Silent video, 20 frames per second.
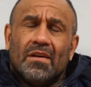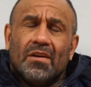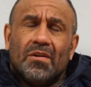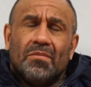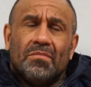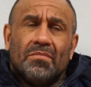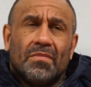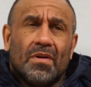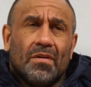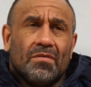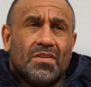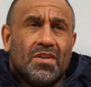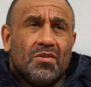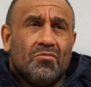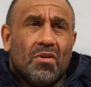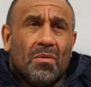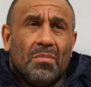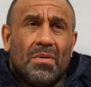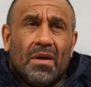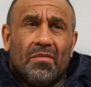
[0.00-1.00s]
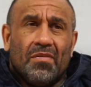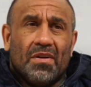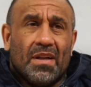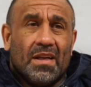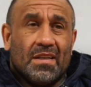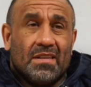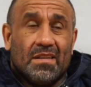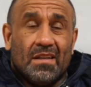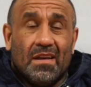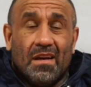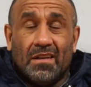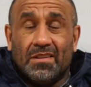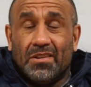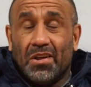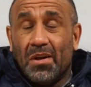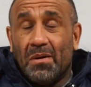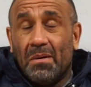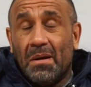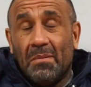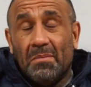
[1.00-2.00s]
obviously Robbie, I think that's, I
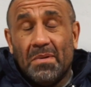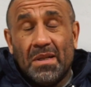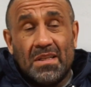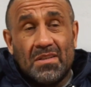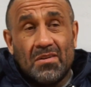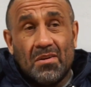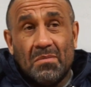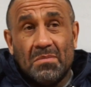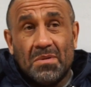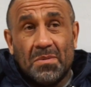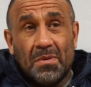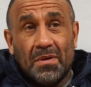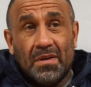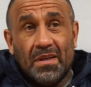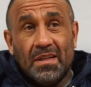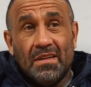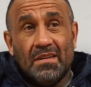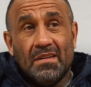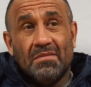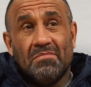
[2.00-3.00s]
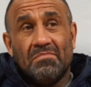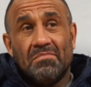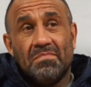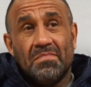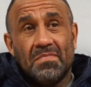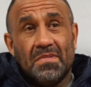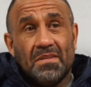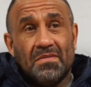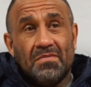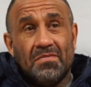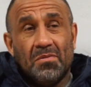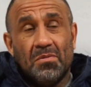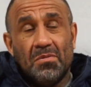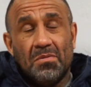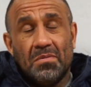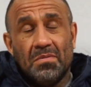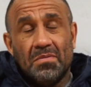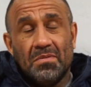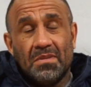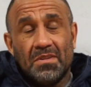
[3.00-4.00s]
don't know how many times, but in the
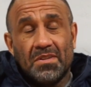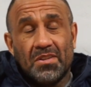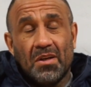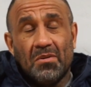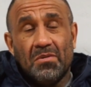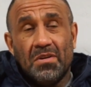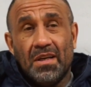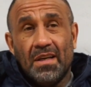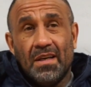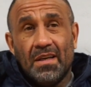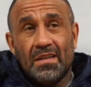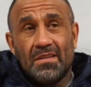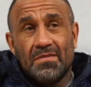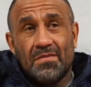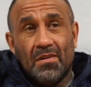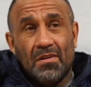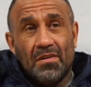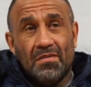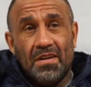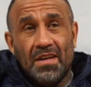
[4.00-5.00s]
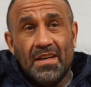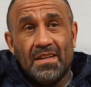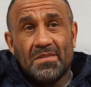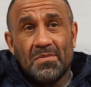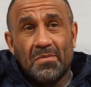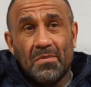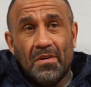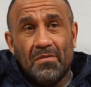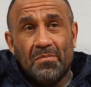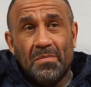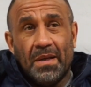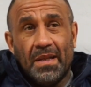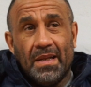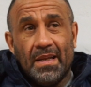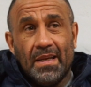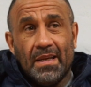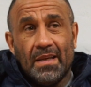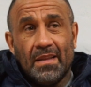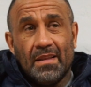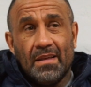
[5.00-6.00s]
4 or so years, 5 years I've been
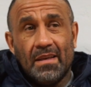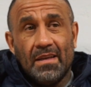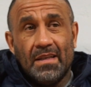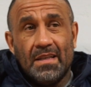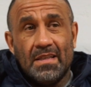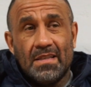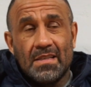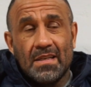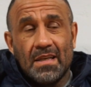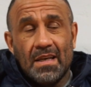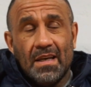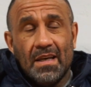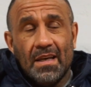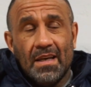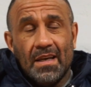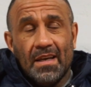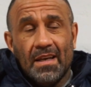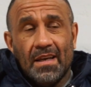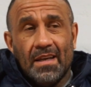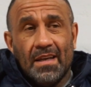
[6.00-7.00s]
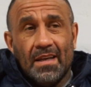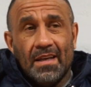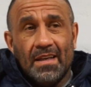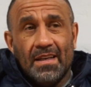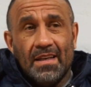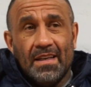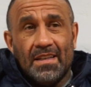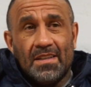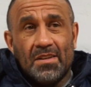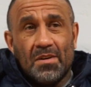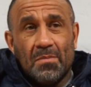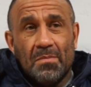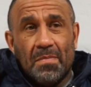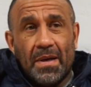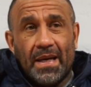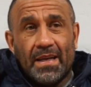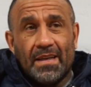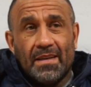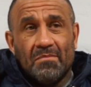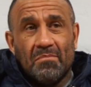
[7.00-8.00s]
here, that he's come
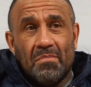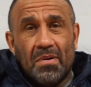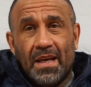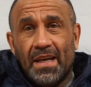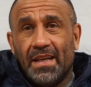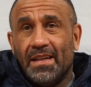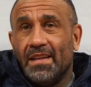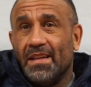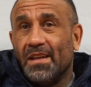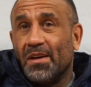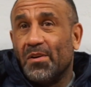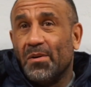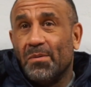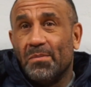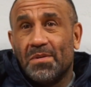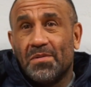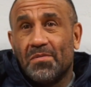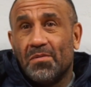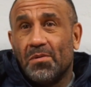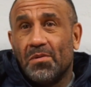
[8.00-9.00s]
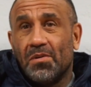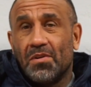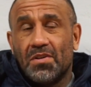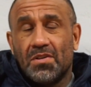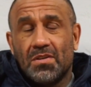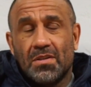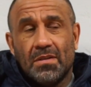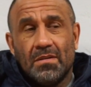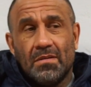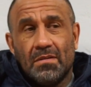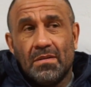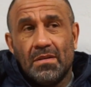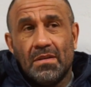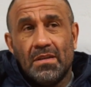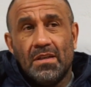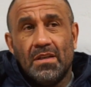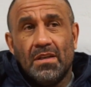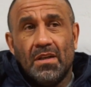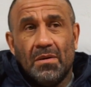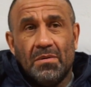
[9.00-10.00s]
back and played in the cups for us,
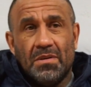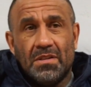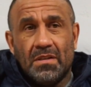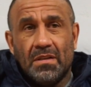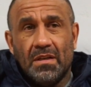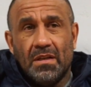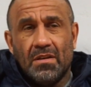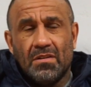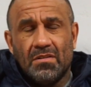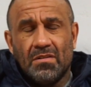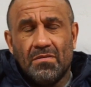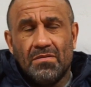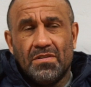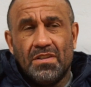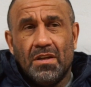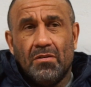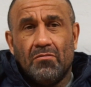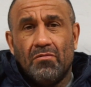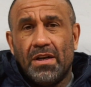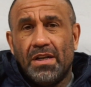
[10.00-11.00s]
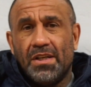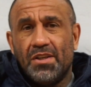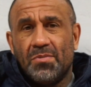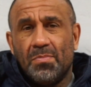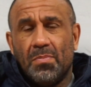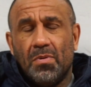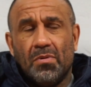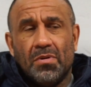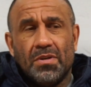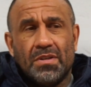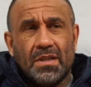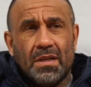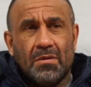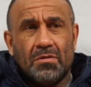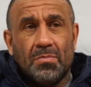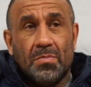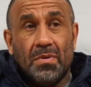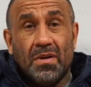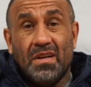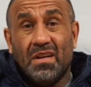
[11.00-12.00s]
and he's obviously a Redditch boy, so that
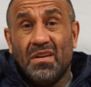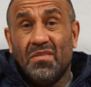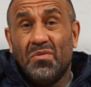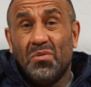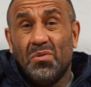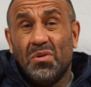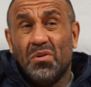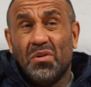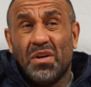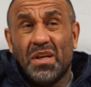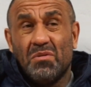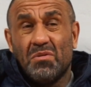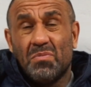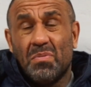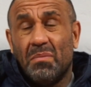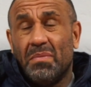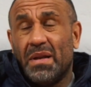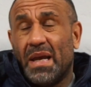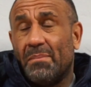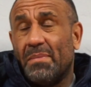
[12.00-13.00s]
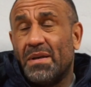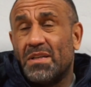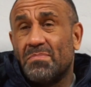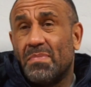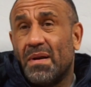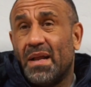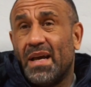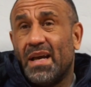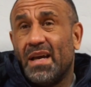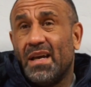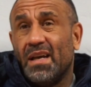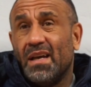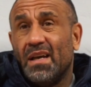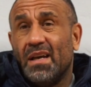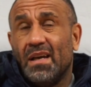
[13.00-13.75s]
was brilliant. I thought, look, he was probably our best player